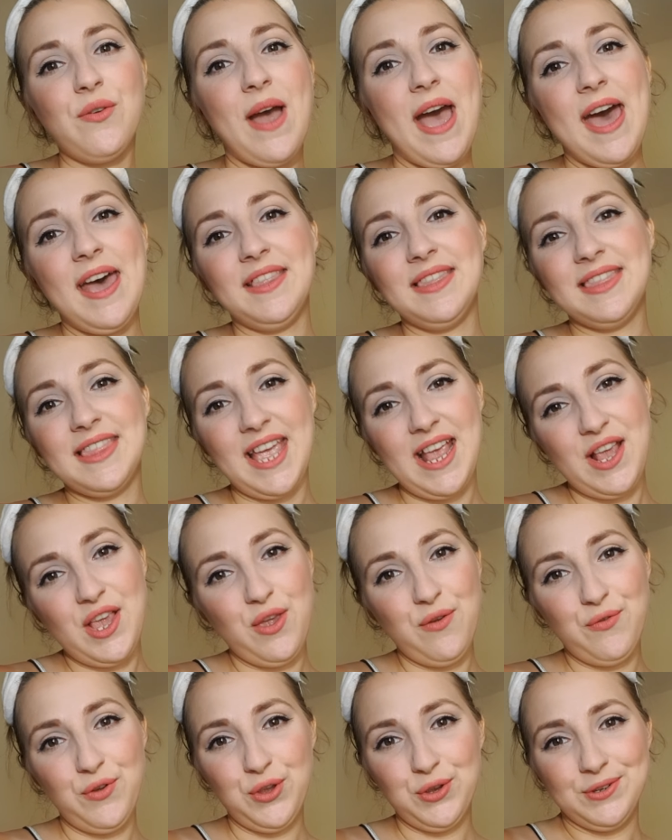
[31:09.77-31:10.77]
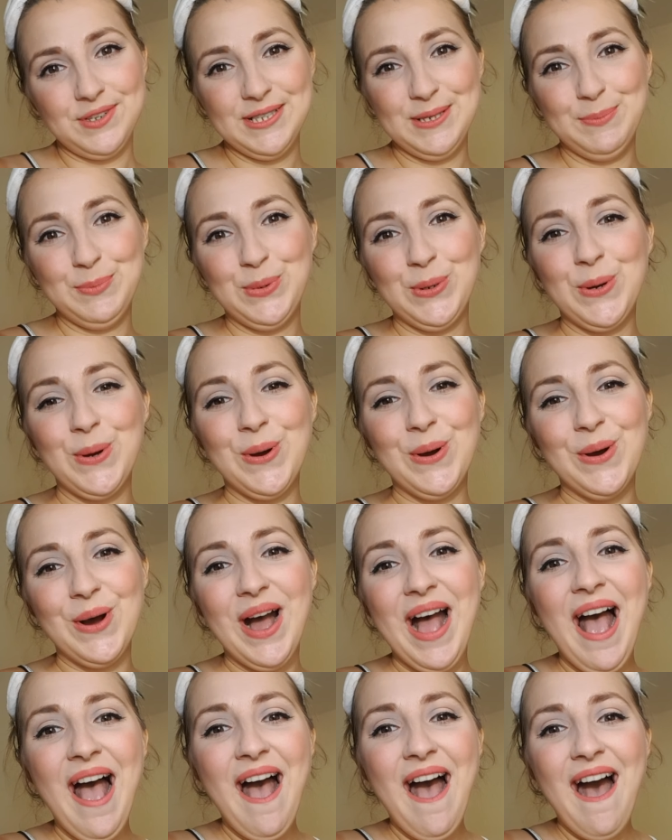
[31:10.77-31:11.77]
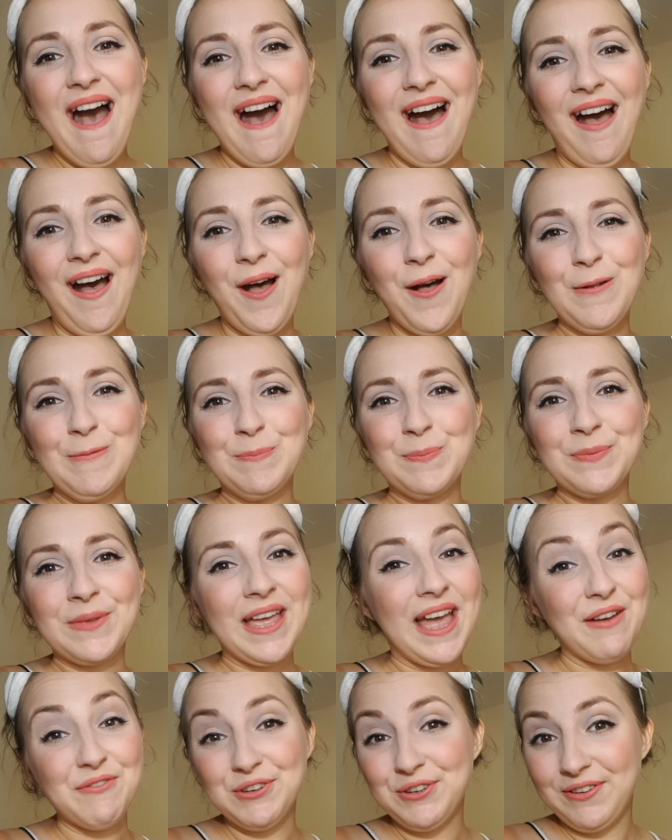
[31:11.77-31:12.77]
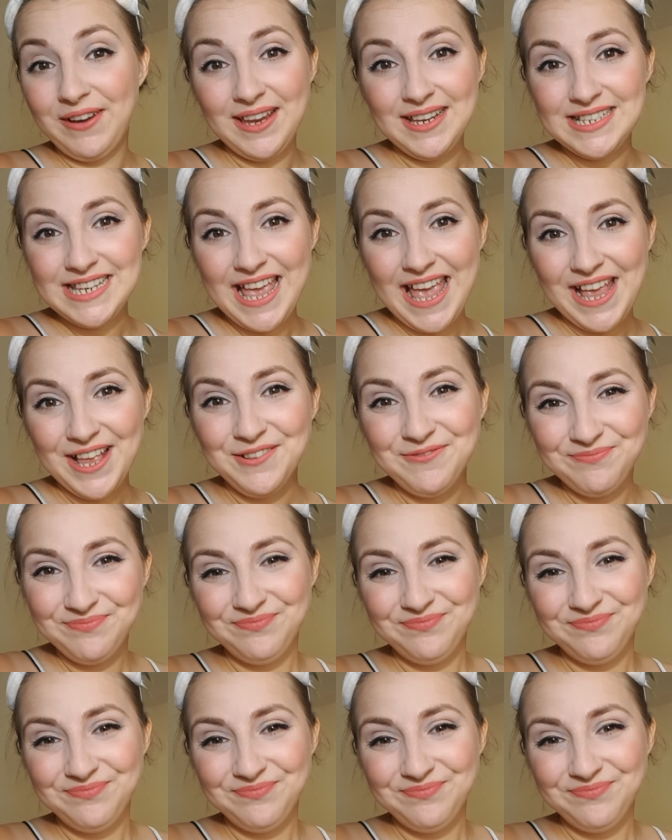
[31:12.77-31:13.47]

and thank you for your support. Have a great day.